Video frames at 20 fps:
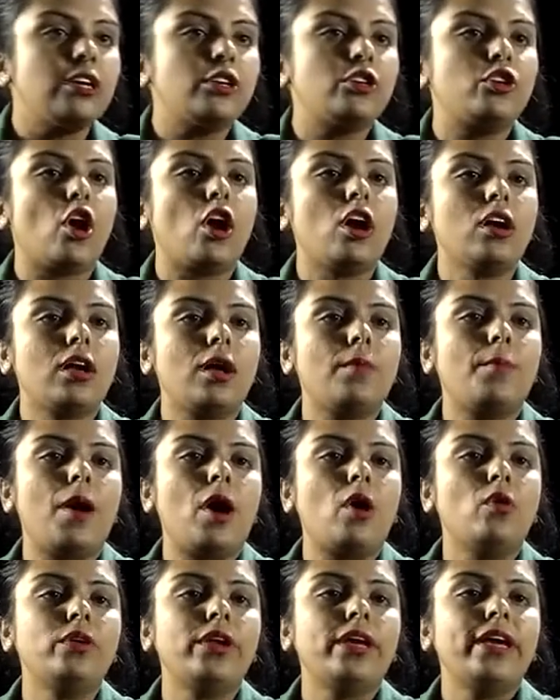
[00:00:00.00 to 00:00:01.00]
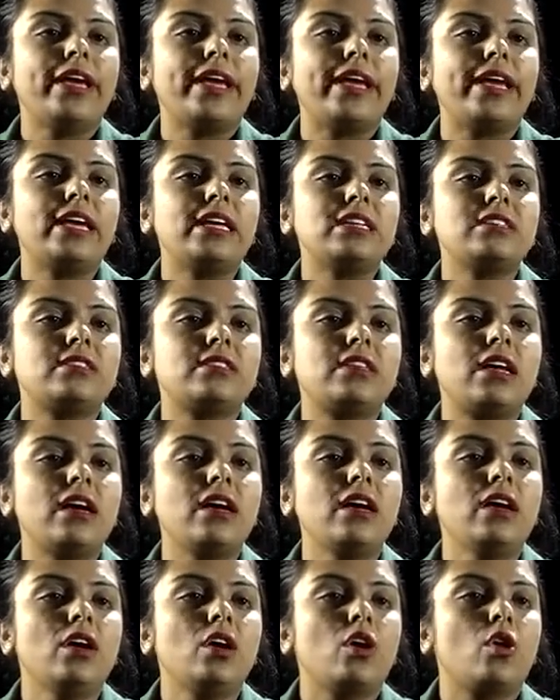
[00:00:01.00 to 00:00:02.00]
talk about is the
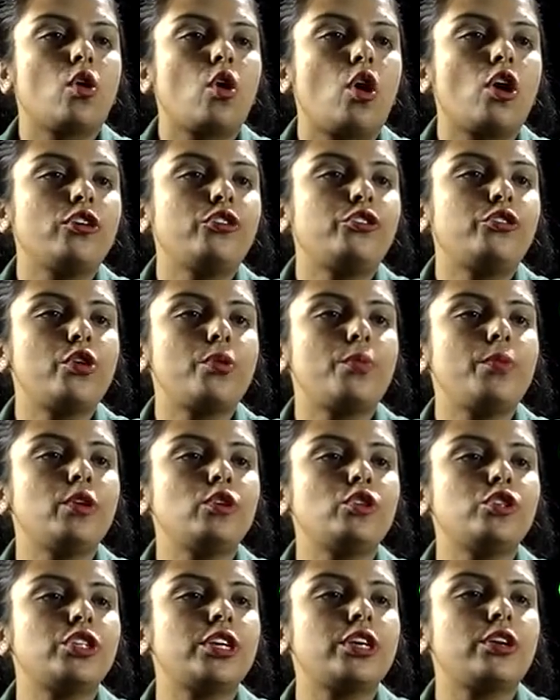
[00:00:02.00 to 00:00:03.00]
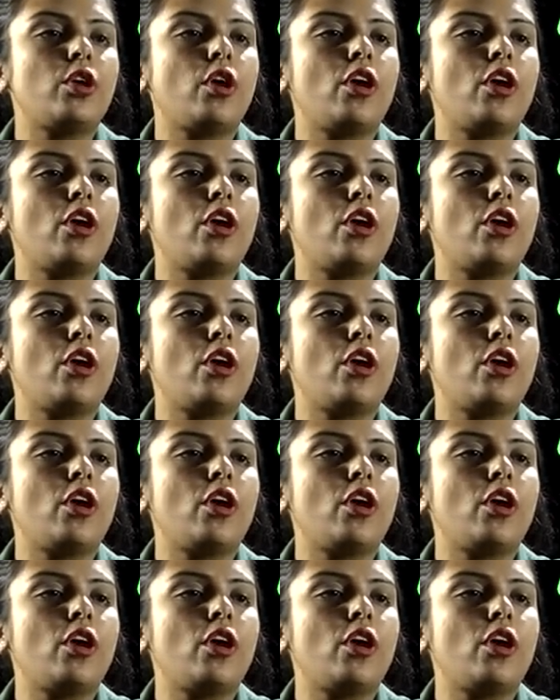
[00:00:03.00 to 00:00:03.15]
contribution